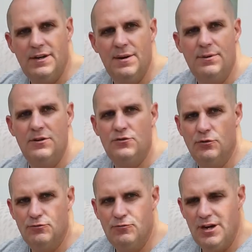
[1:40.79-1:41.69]
neoprene
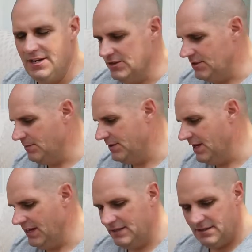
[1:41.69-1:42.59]
shorts really just to
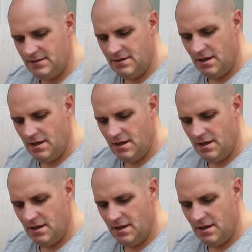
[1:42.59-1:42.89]
protect